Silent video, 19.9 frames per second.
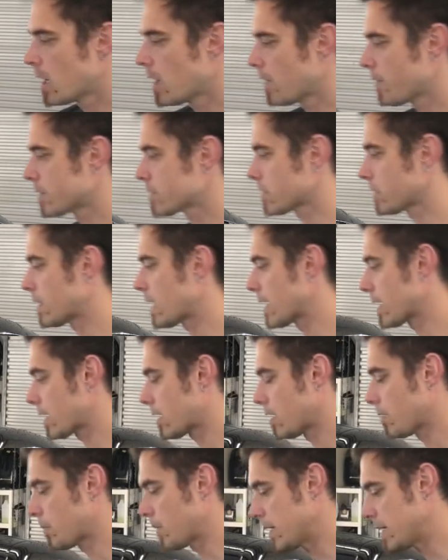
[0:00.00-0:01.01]
There's a lot of
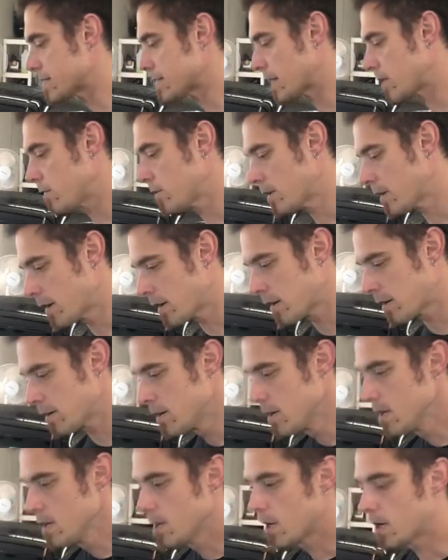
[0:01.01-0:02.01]
companies out there
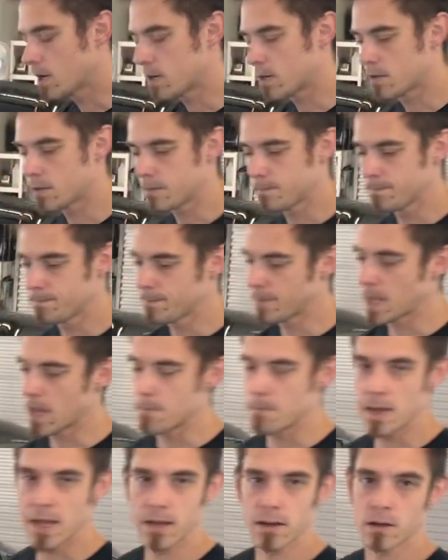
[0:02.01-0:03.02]
that
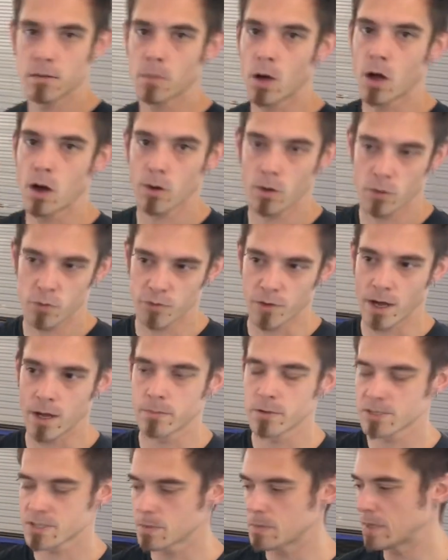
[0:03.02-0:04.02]
make them. Auto
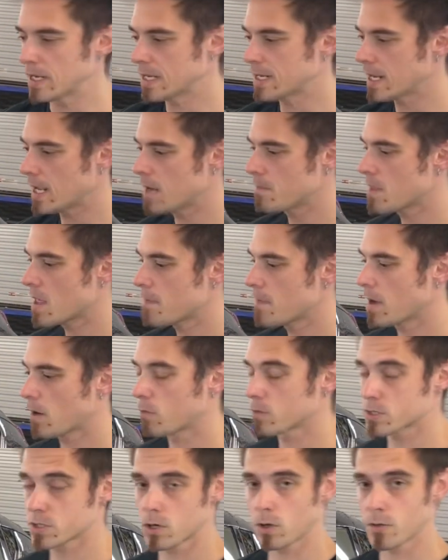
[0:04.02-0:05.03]
Fiber's a big name. They make
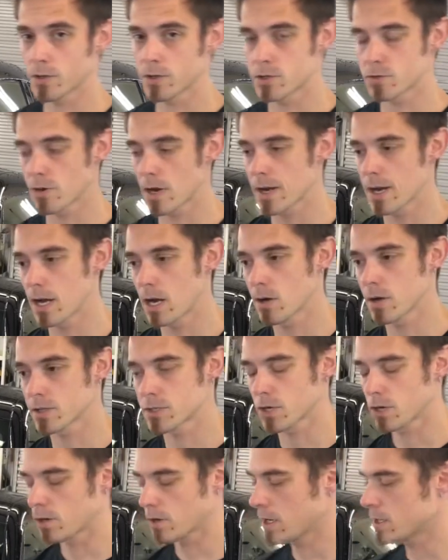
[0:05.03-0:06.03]
what's called the Dreadnought. It's
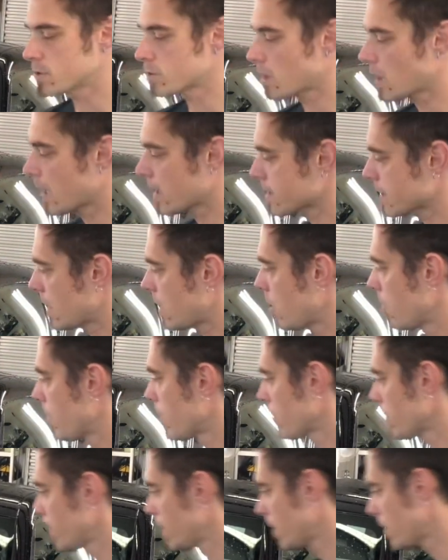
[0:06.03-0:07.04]
a great drying towel,
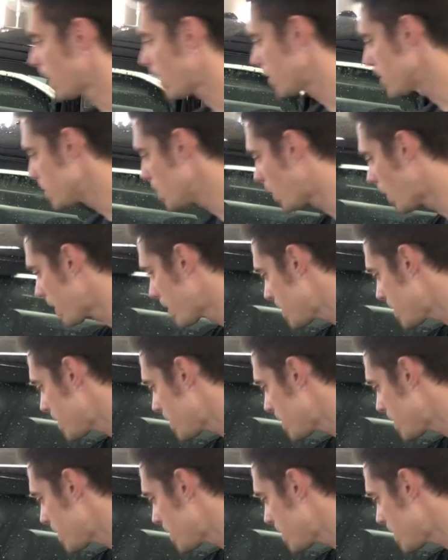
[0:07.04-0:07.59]
but really all you want